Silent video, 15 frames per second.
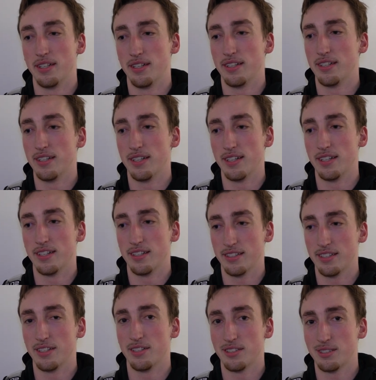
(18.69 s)
and uh,
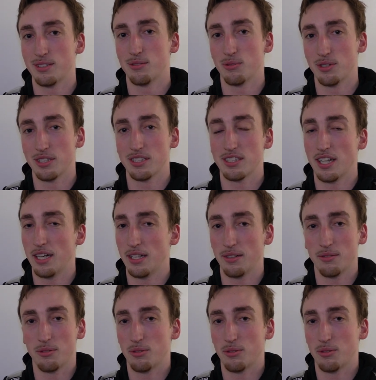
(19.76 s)
you know it's really exciting.